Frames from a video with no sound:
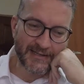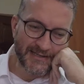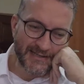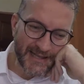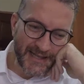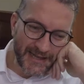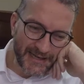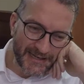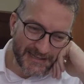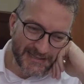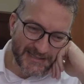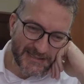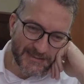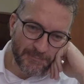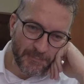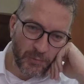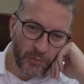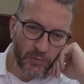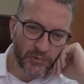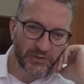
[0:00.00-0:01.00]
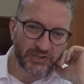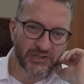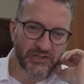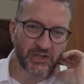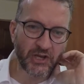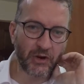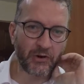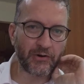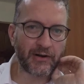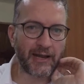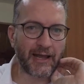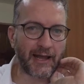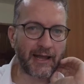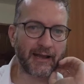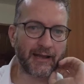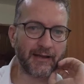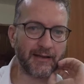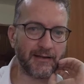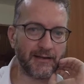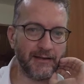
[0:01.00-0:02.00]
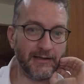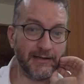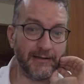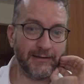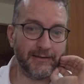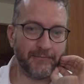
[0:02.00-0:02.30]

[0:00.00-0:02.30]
that it supports Golang